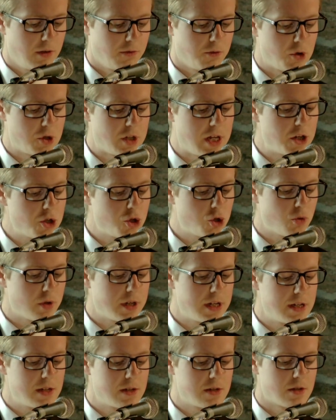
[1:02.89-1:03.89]
For
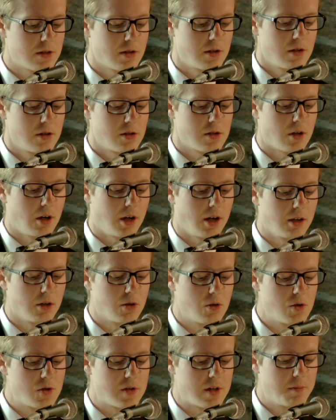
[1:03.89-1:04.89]
centuries,
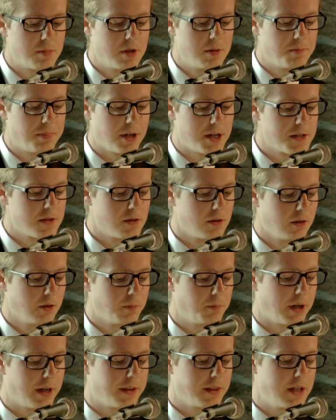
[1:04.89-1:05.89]
scholars have been
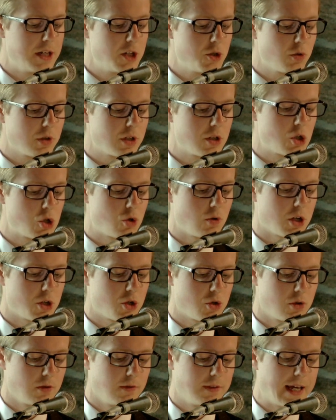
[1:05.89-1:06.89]
puzzled by the intricate
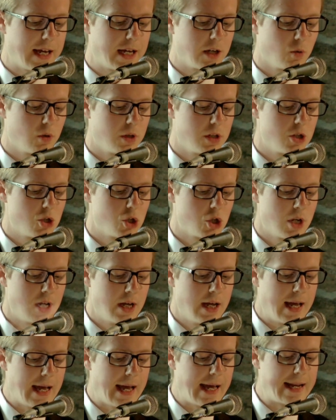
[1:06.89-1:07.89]
structure of language
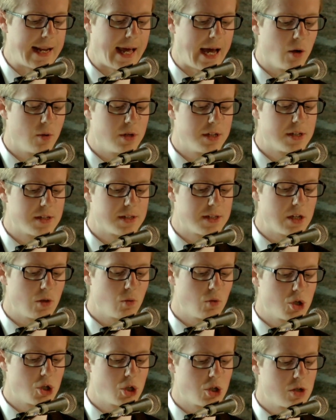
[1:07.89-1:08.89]
and how it
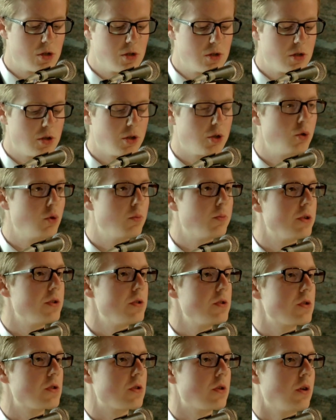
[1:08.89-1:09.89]
distinguishes
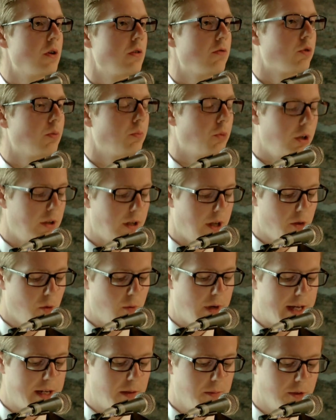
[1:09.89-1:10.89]
humans from all
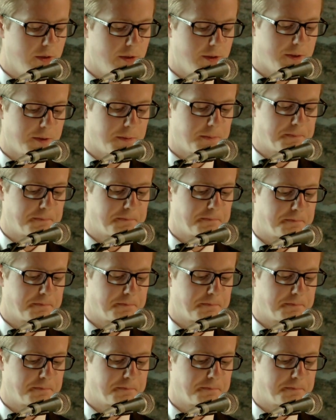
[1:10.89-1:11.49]
other animals.